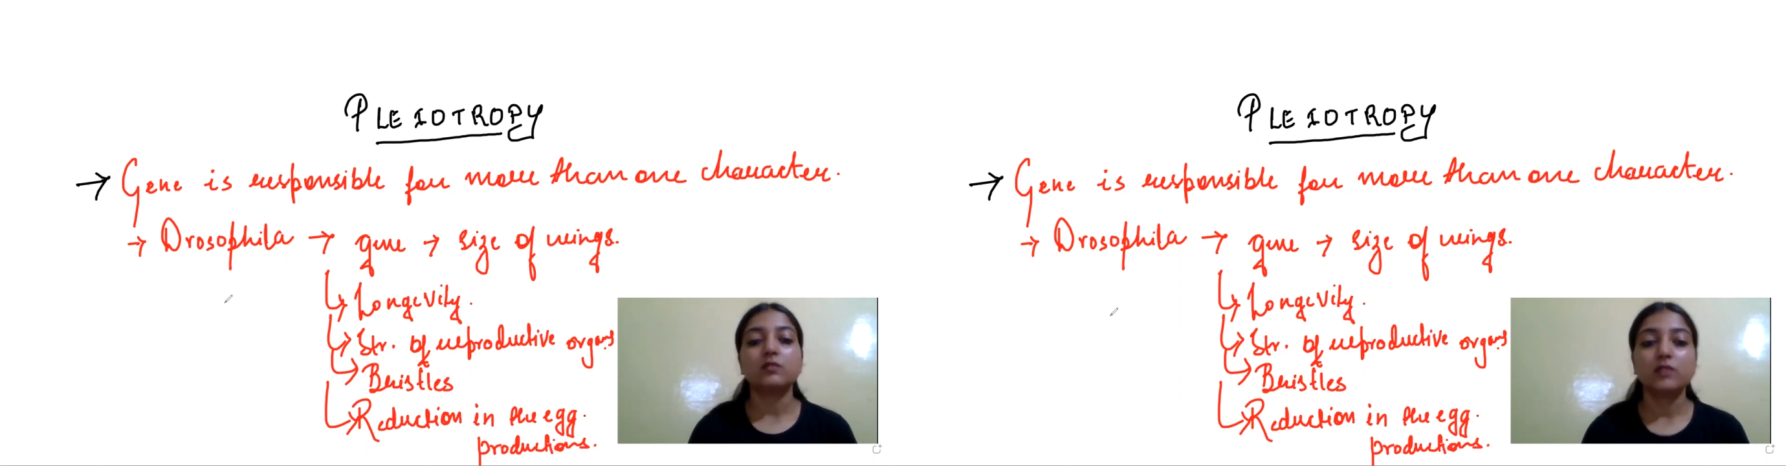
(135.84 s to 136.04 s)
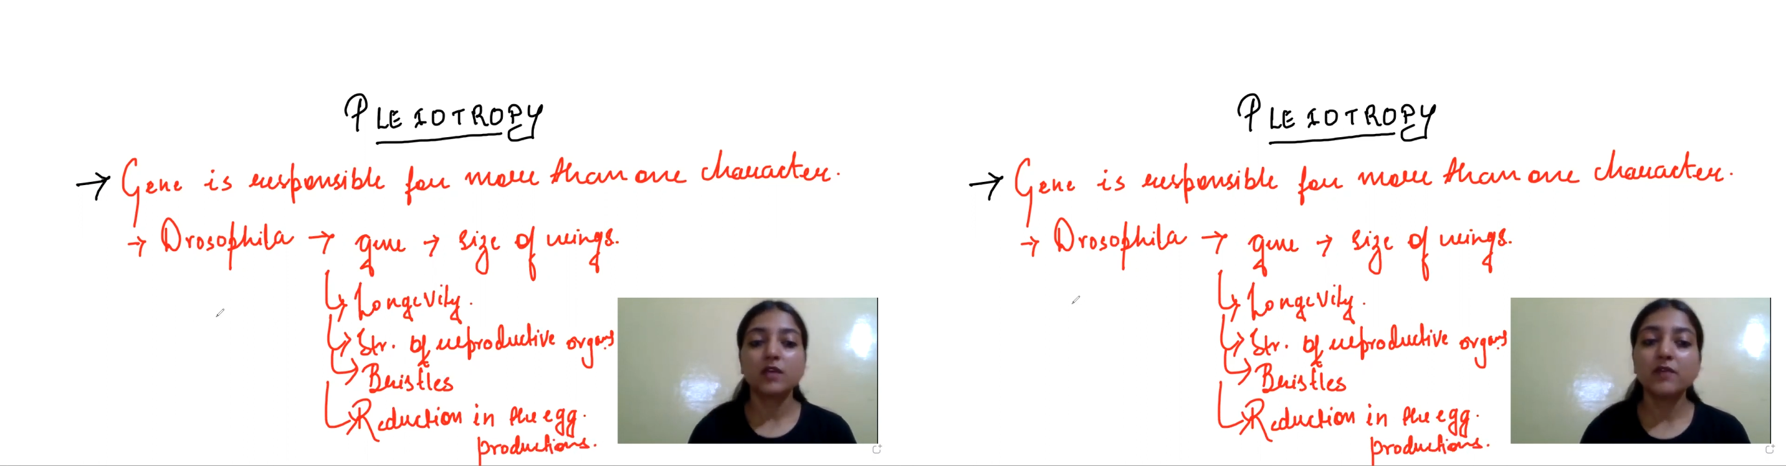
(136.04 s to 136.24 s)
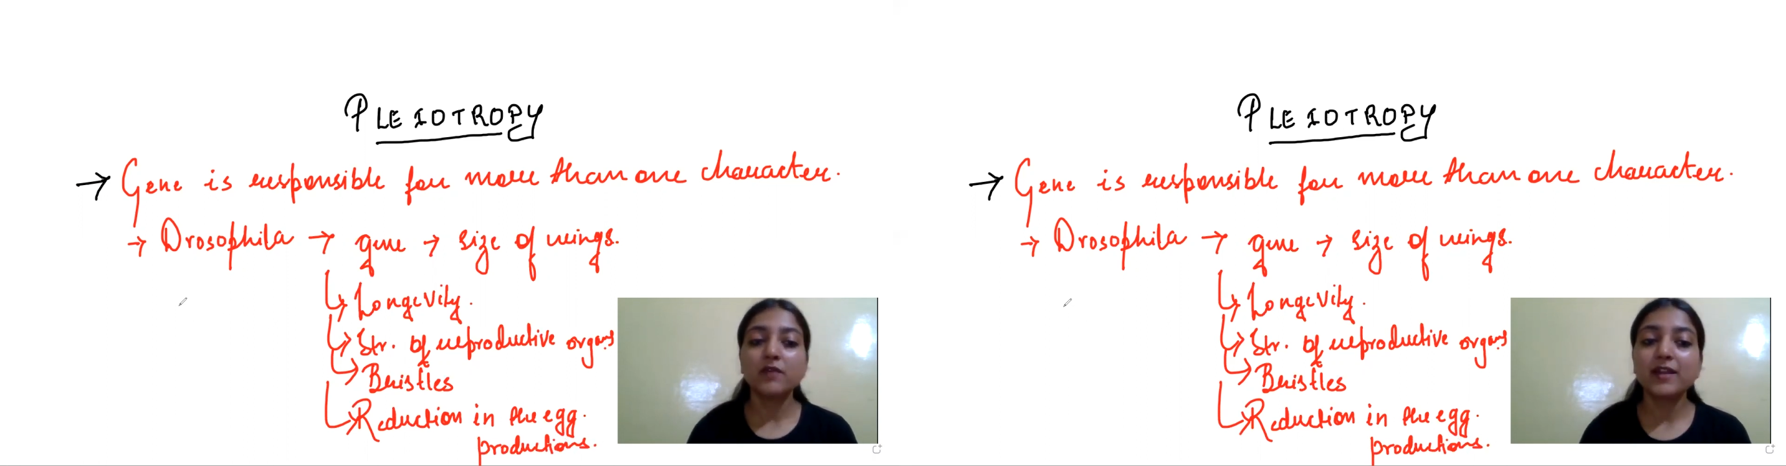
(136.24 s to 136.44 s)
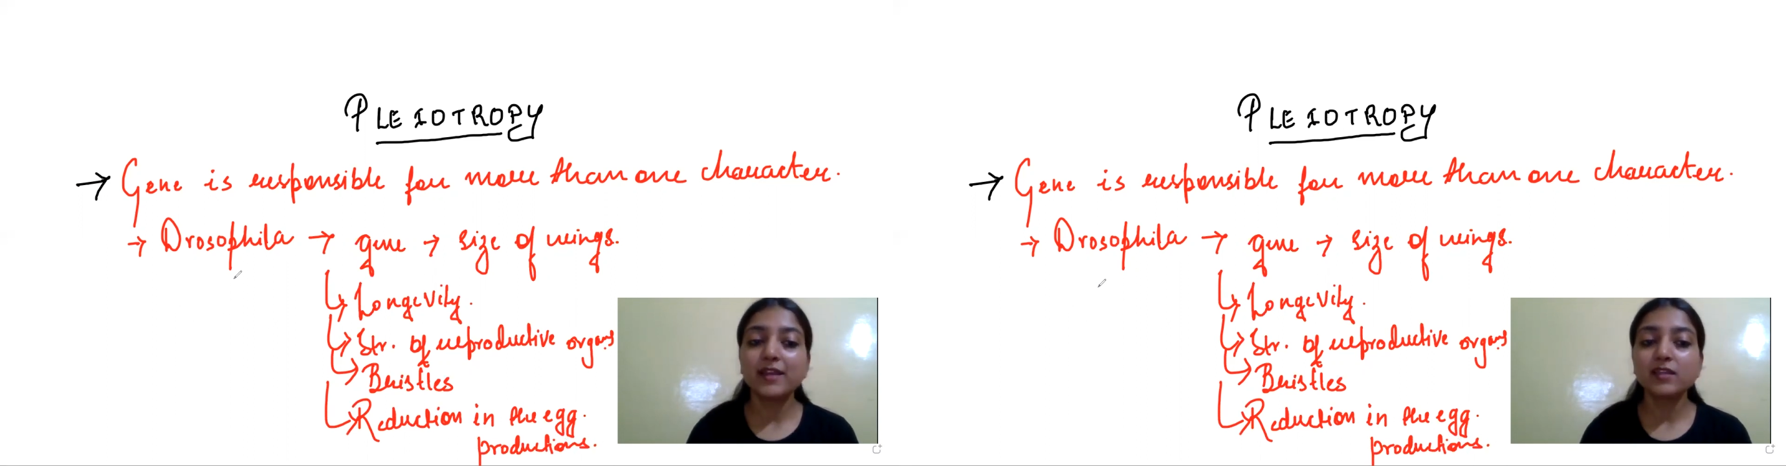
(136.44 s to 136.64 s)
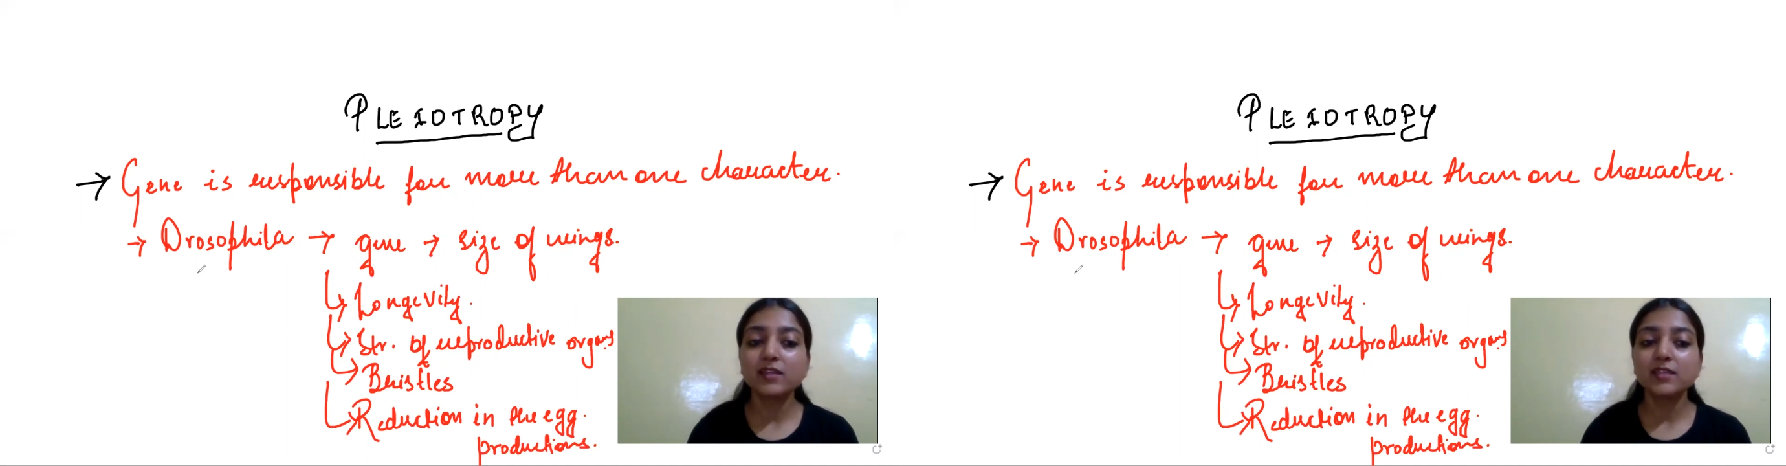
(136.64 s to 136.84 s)
here we are
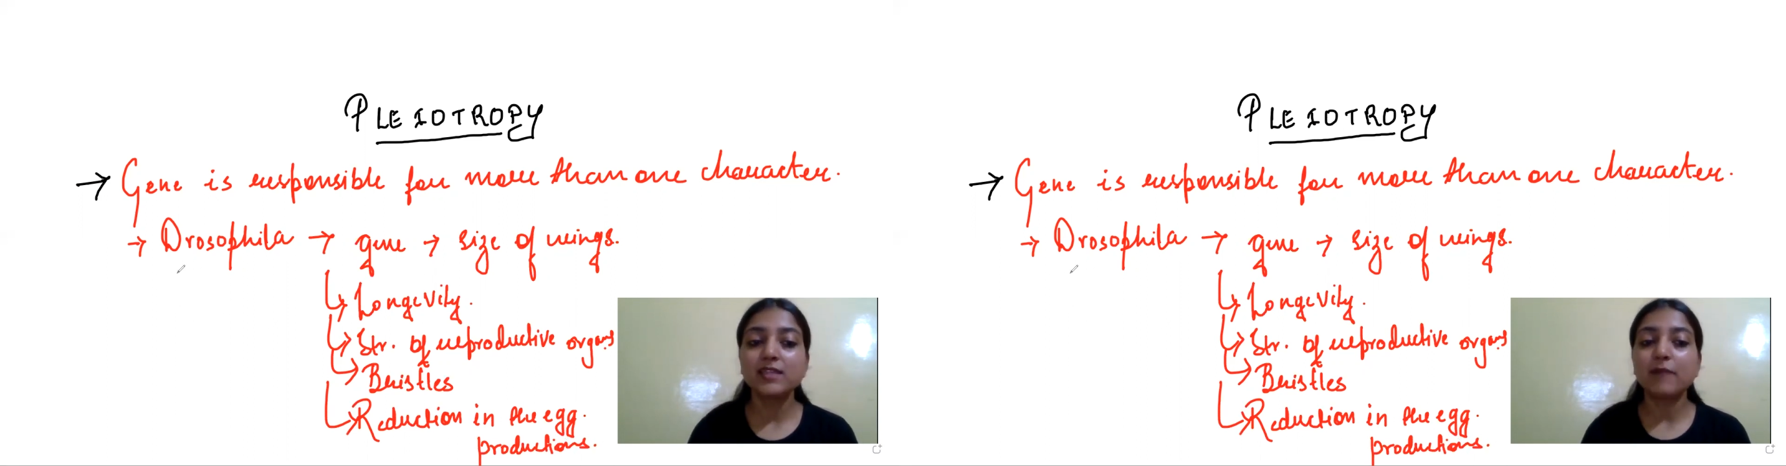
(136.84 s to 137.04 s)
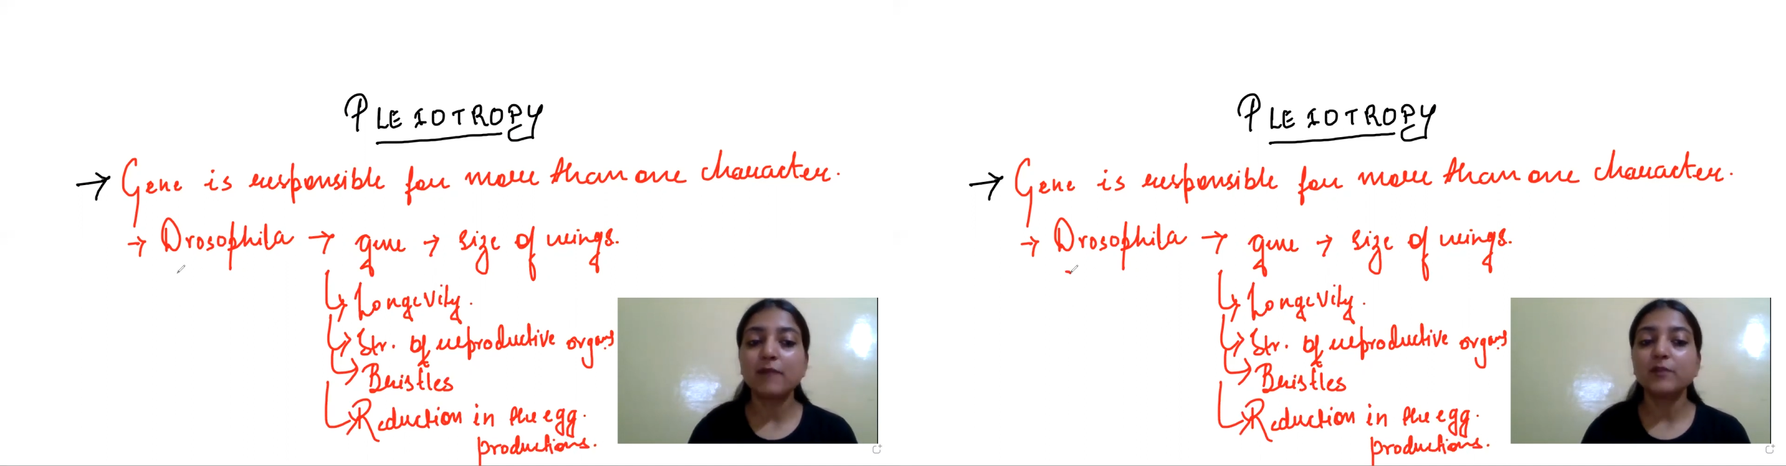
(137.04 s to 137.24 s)
taking the example